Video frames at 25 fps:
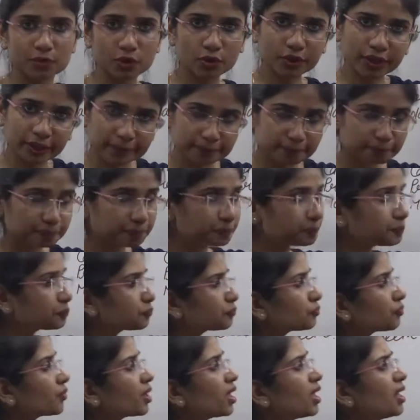Okay.
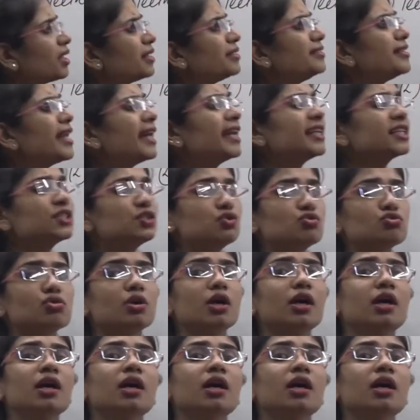Next,